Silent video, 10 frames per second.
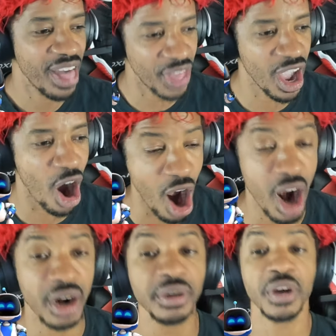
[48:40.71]
They
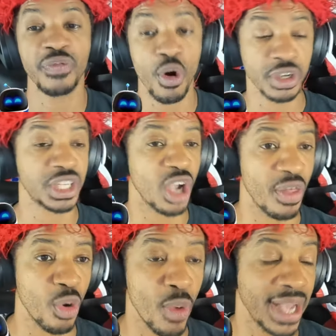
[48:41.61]
are focusing on
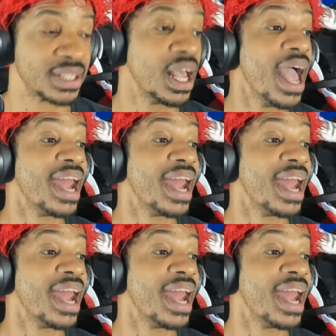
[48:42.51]
the West.